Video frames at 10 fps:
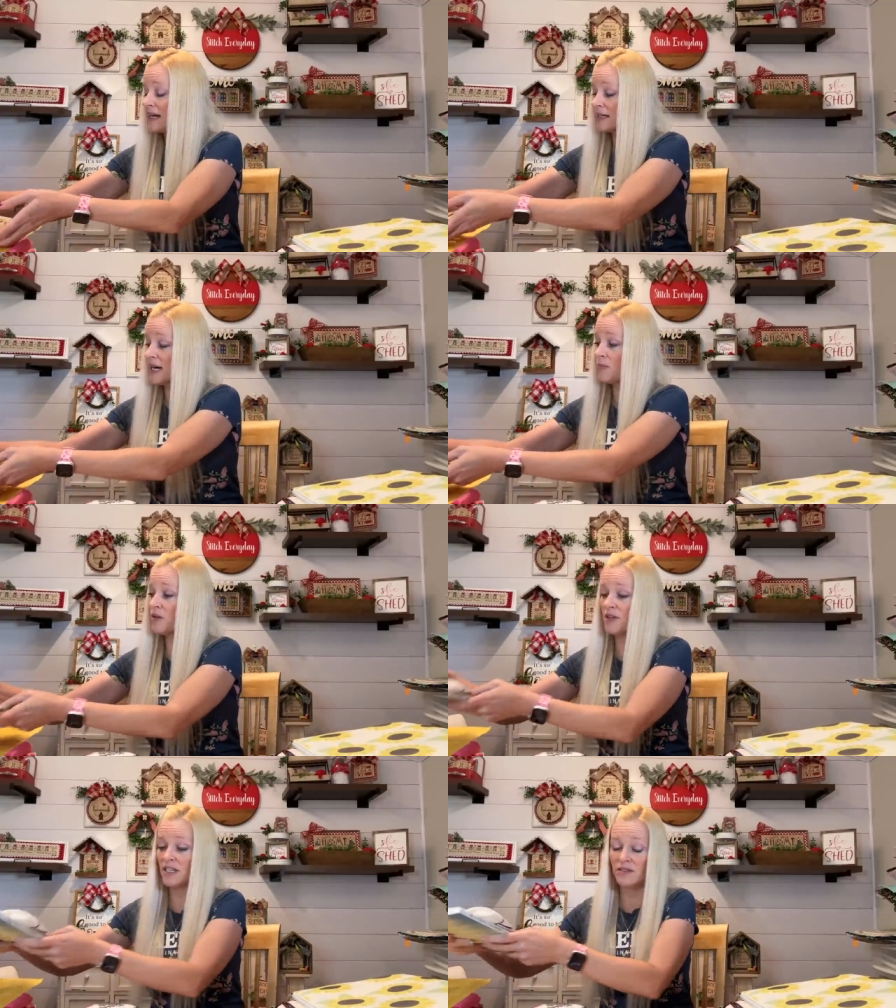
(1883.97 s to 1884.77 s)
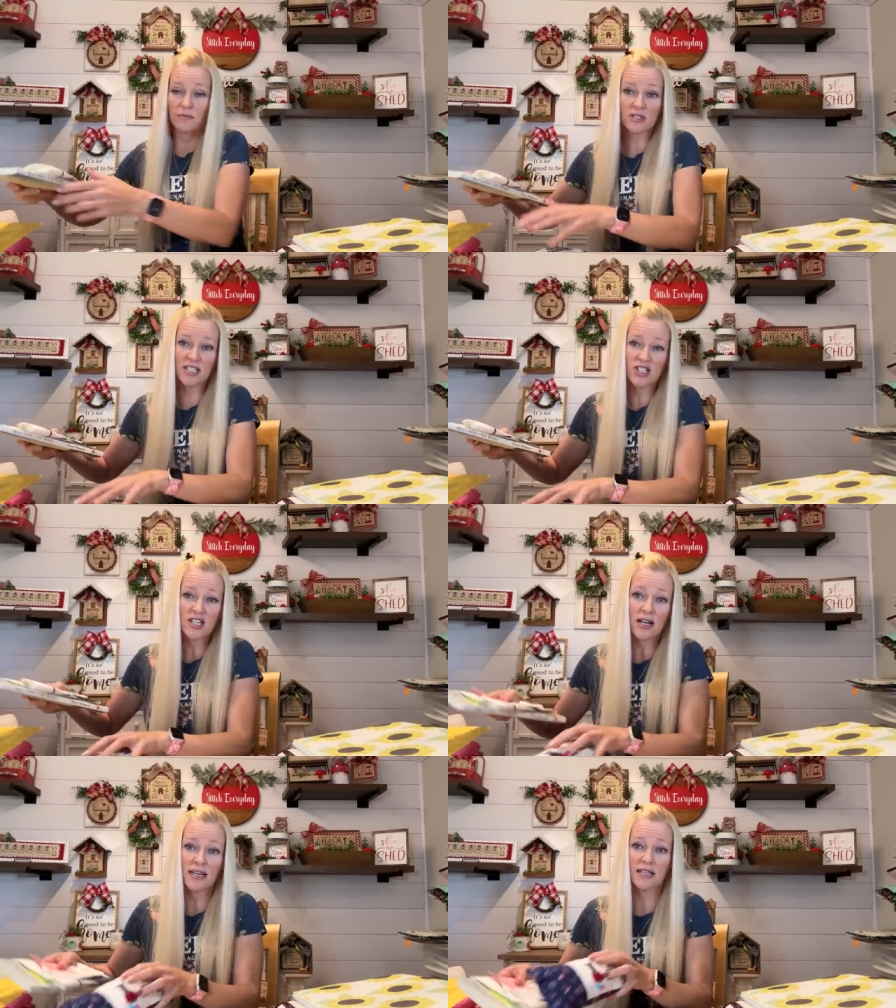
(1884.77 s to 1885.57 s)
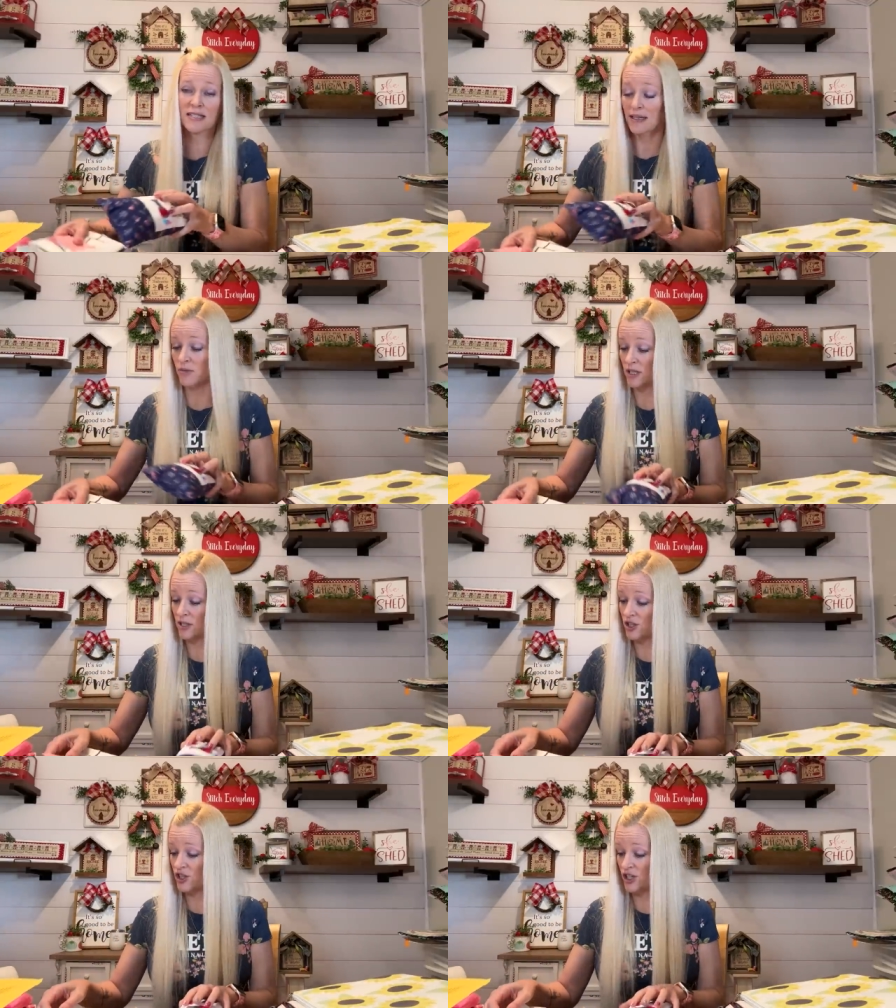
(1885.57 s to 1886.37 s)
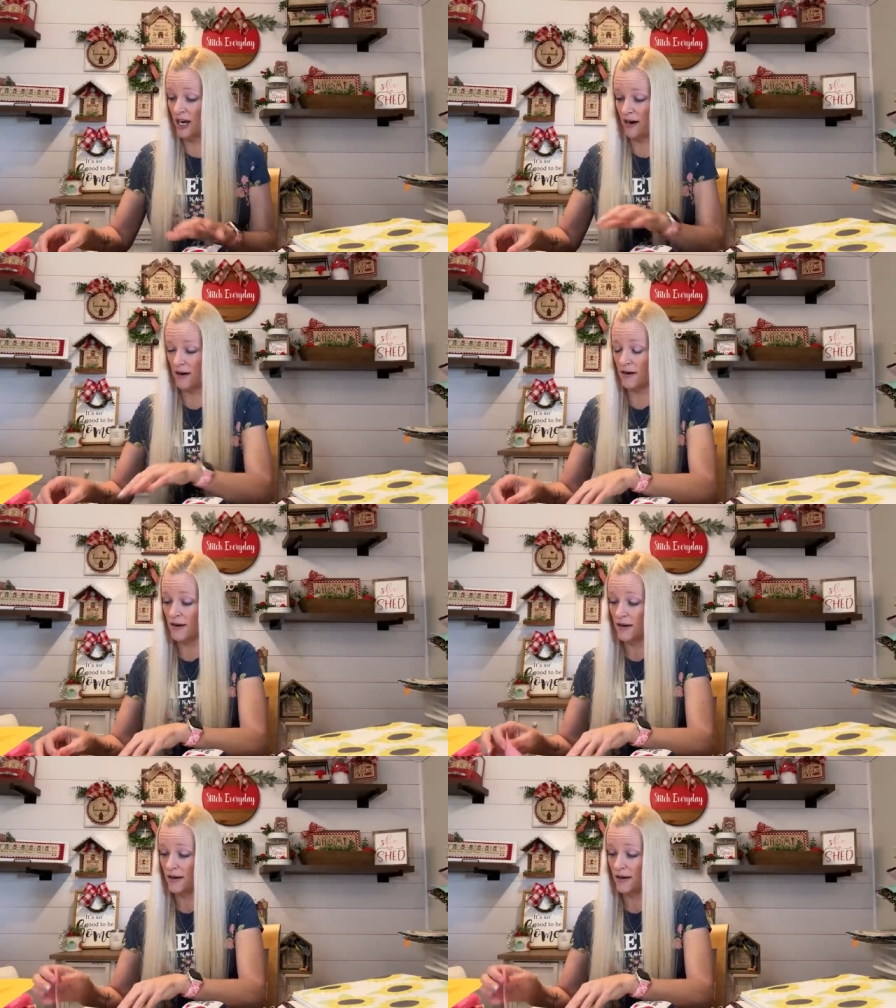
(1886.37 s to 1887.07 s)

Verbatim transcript: got a couple things from Stitchy Kindness I wanted to share.